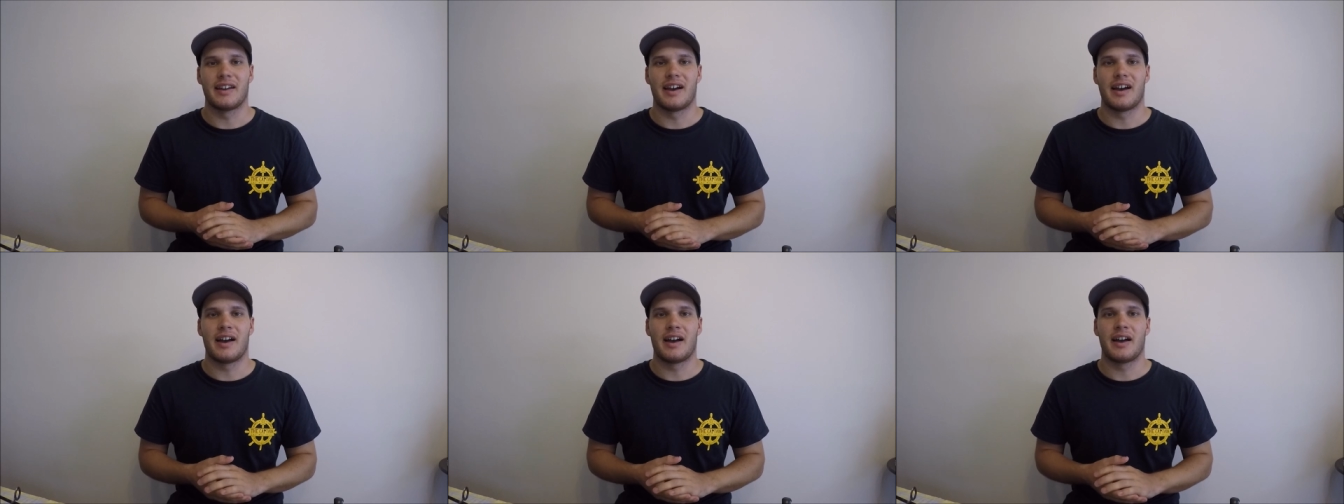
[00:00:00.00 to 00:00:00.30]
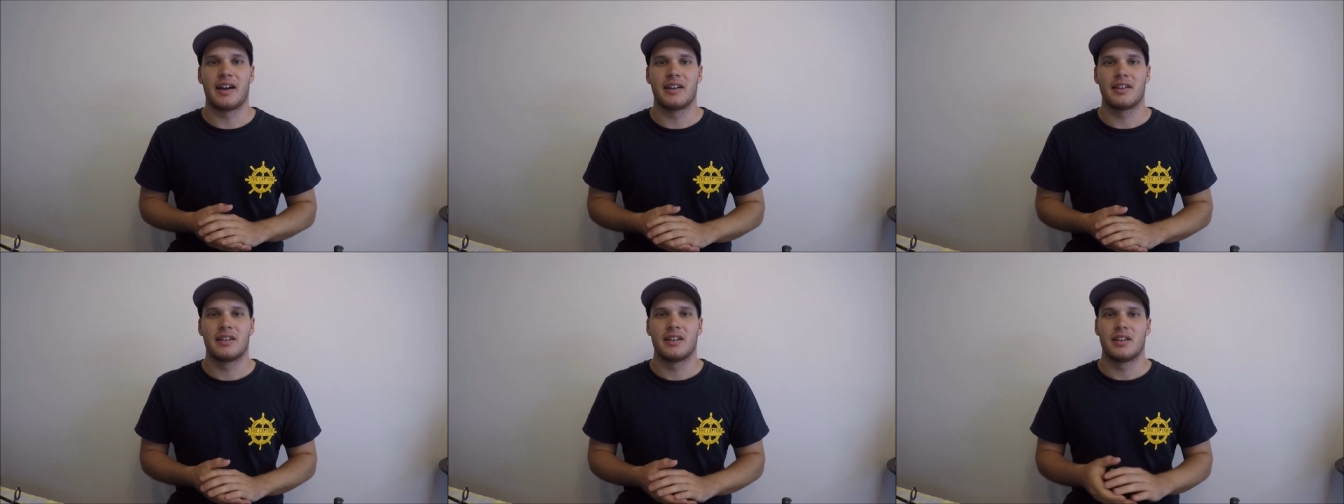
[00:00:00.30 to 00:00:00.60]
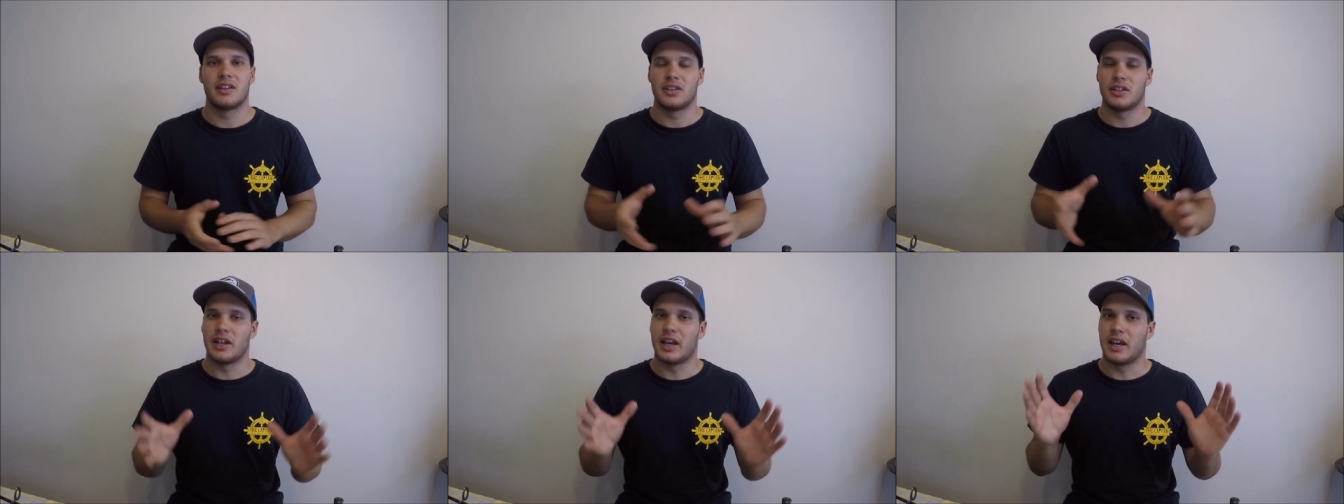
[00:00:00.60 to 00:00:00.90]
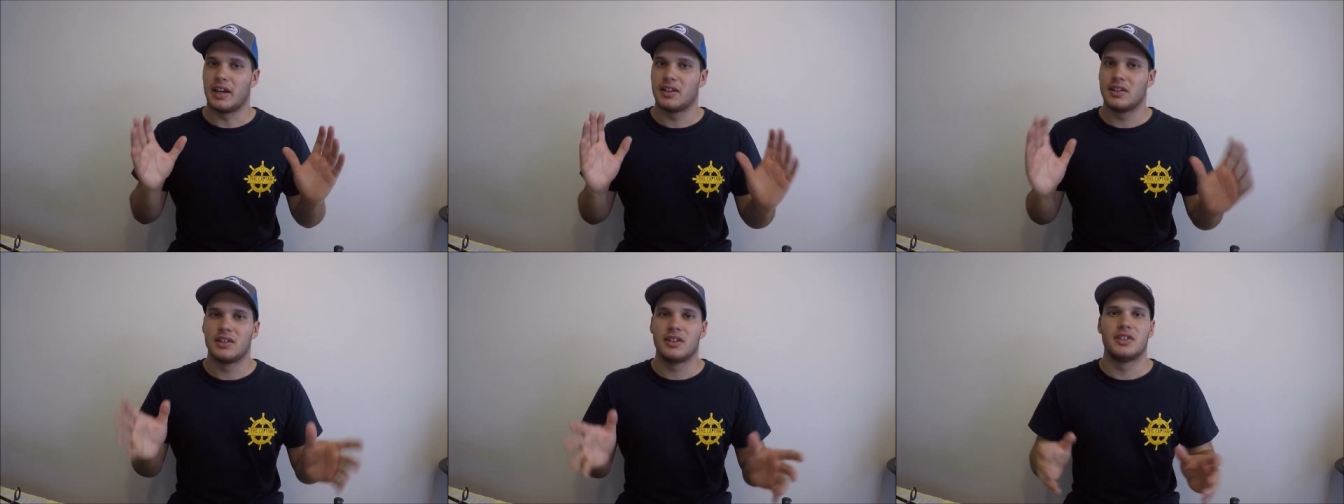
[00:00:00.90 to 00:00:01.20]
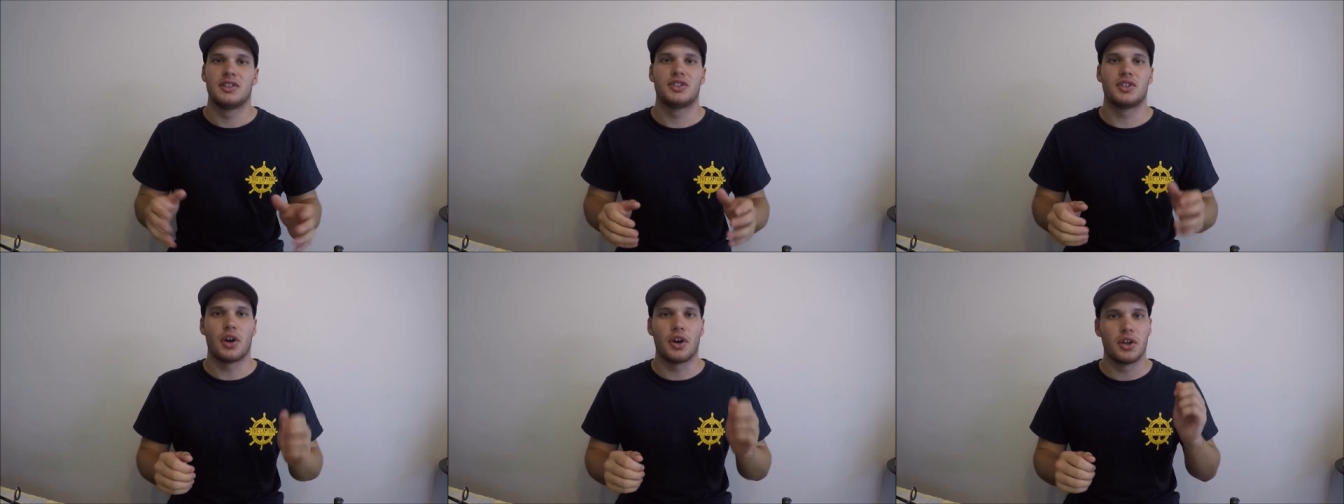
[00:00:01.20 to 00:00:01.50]
uh, yeah,
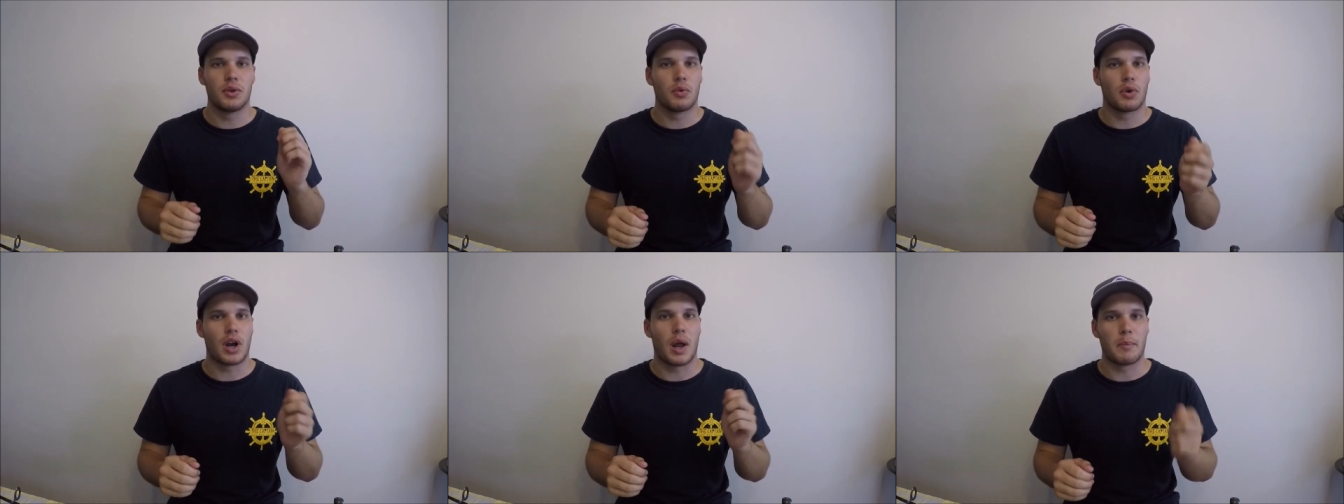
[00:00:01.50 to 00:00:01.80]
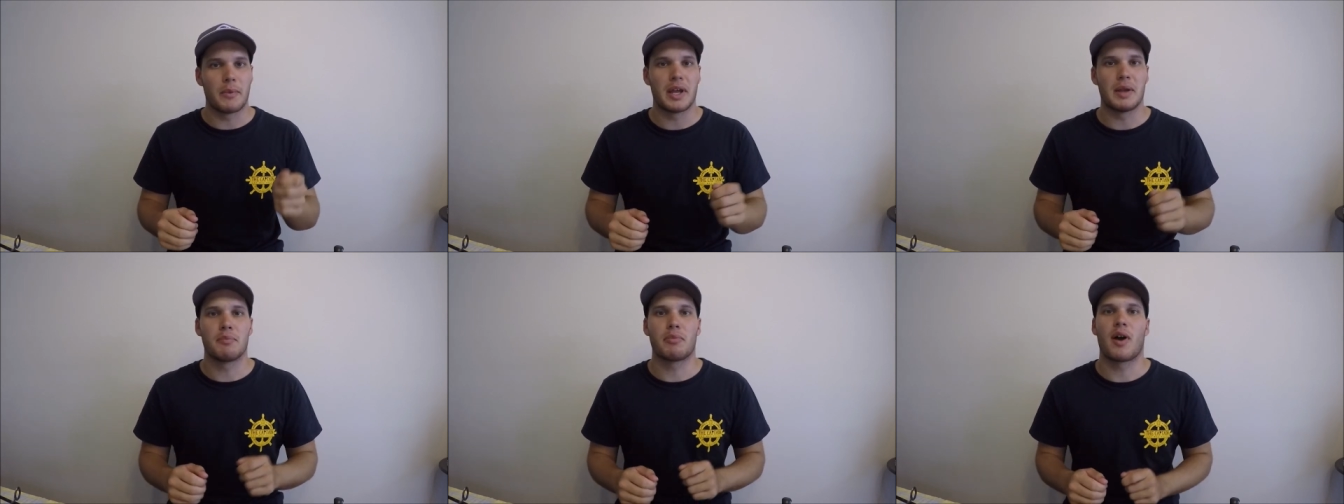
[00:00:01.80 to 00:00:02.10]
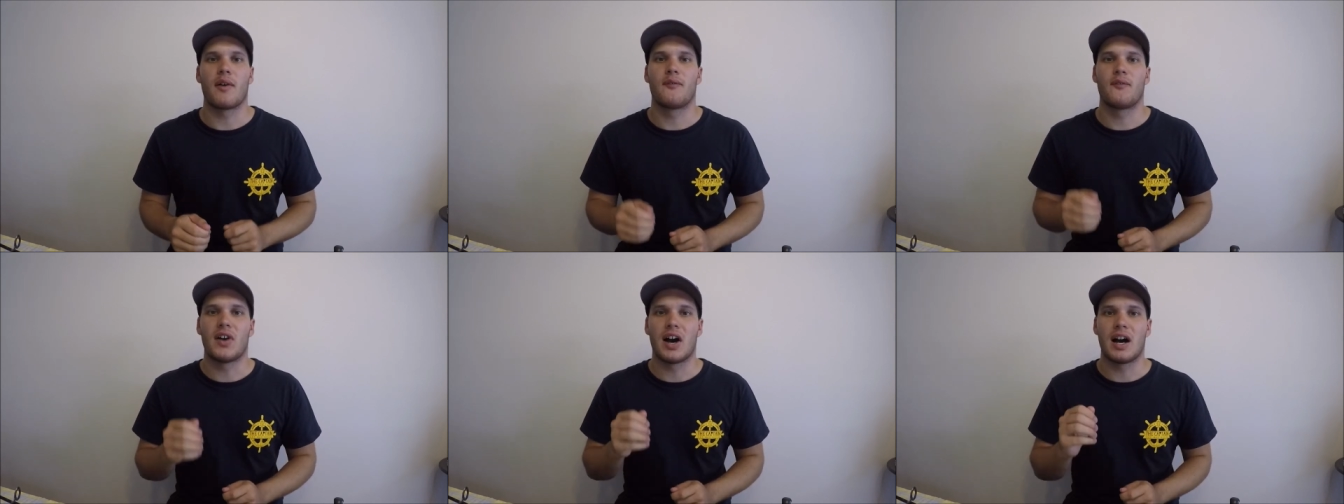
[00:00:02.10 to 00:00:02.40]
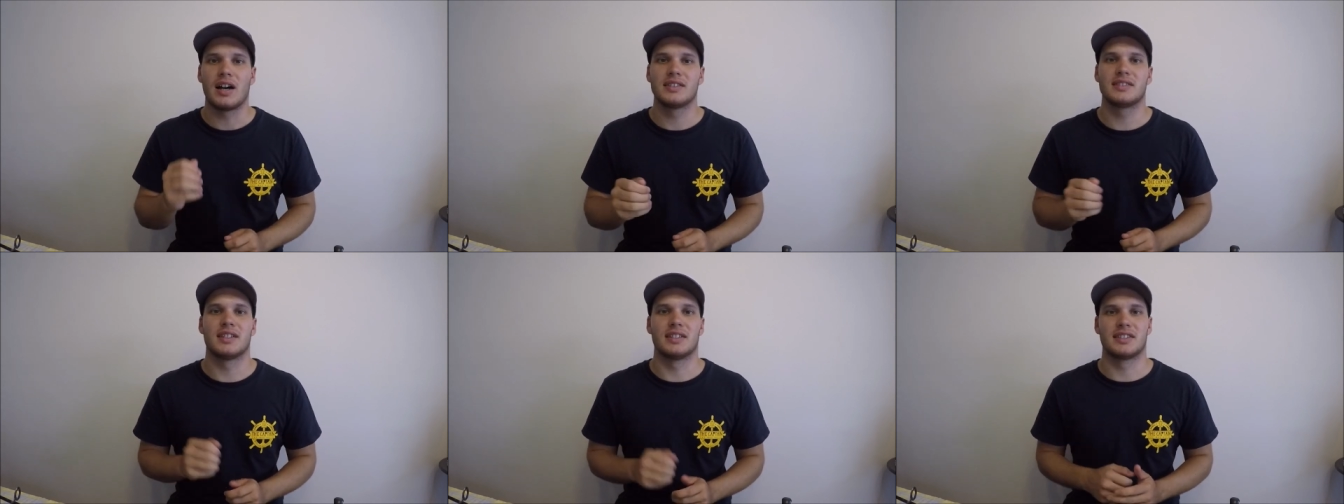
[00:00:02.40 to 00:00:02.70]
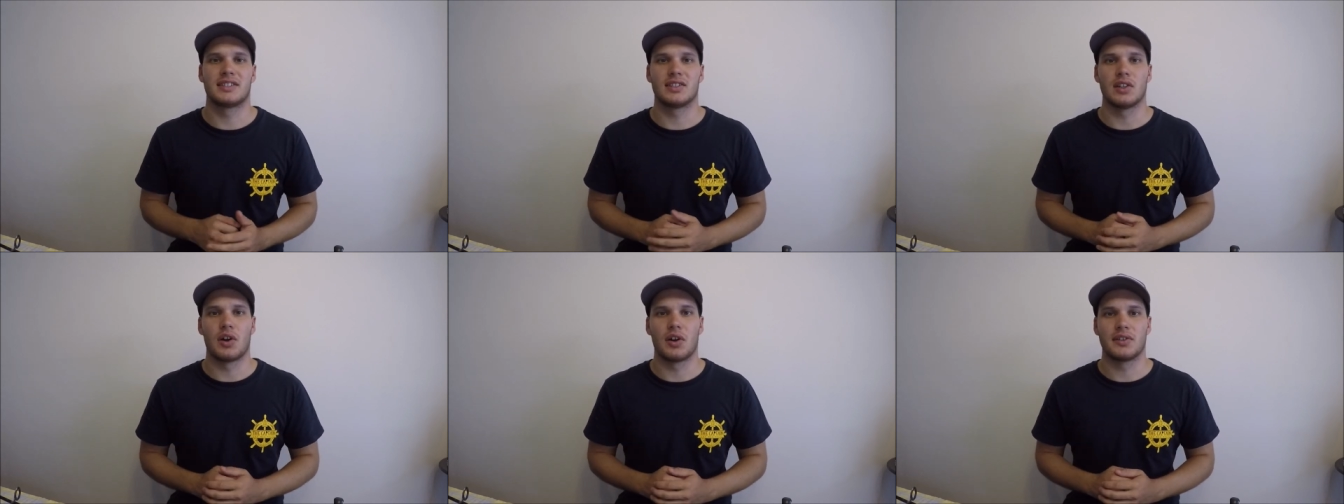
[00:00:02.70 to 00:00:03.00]
show you what I mean by fast and
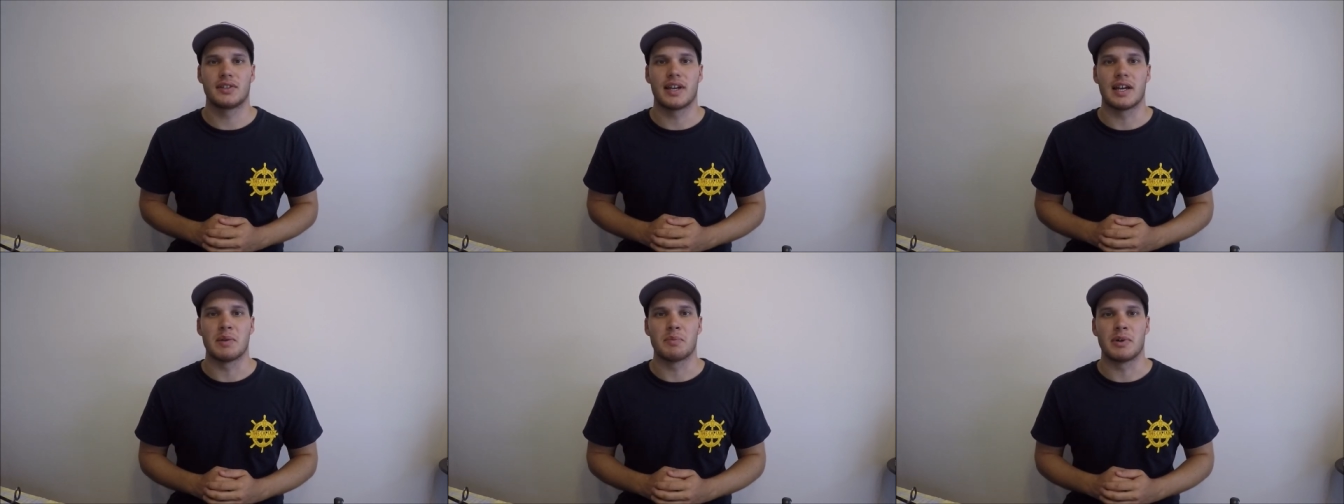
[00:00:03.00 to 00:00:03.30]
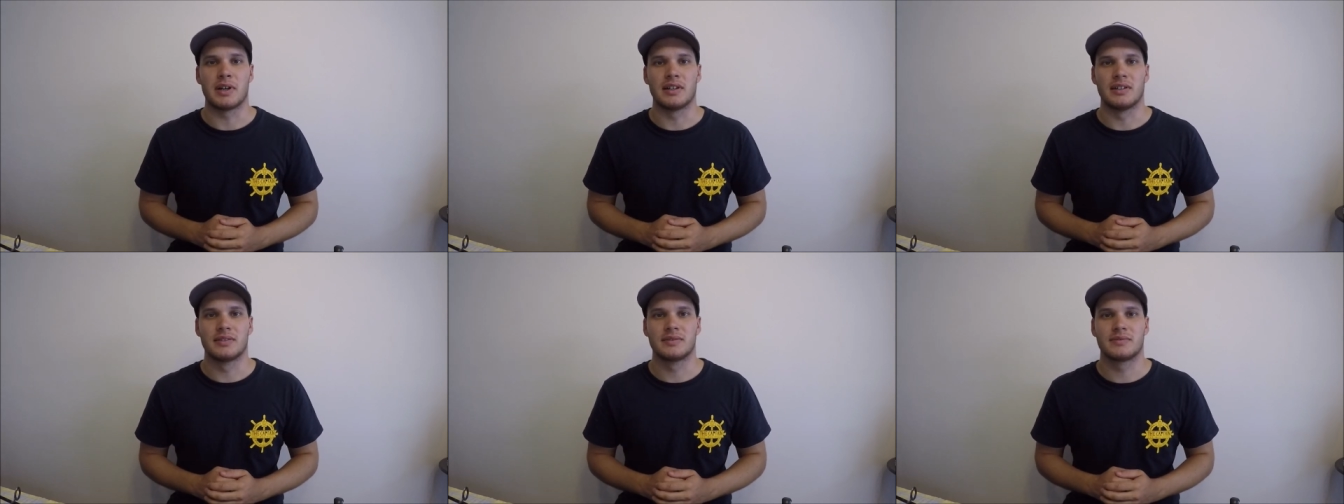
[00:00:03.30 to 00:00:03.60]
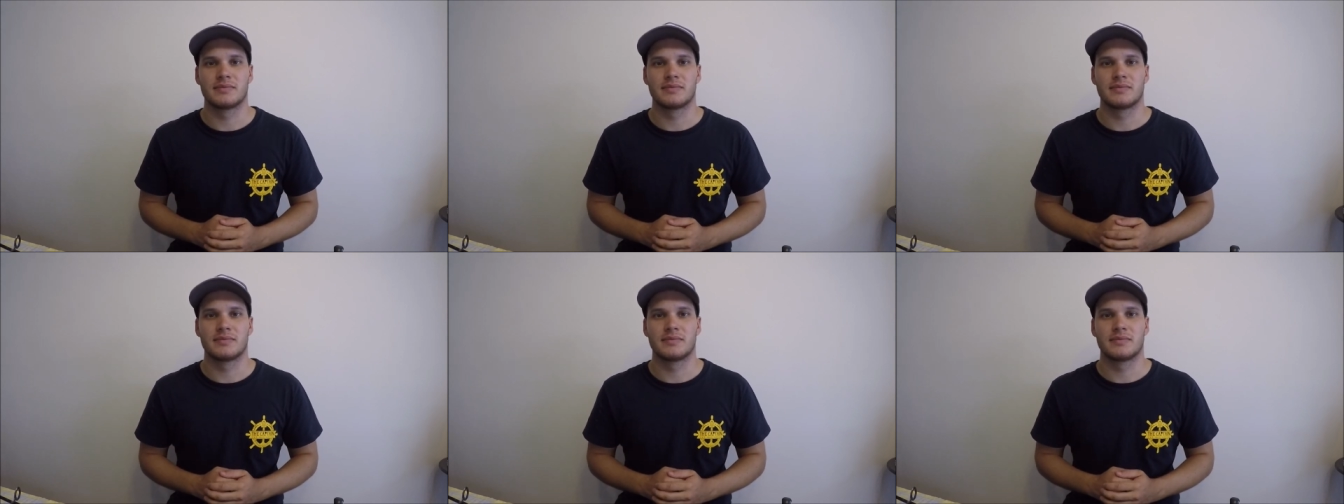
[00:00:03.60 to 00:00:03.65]
slow taper.